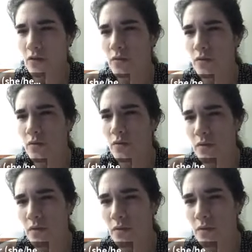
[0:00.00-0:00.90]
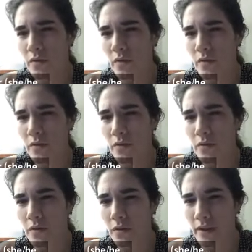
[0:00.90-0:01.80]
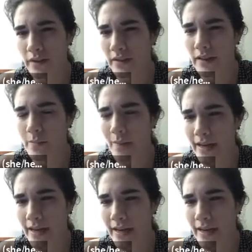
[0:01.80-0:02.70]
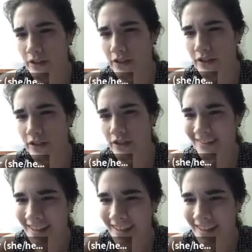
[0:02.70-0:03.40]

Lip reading: you, this is a schematic picture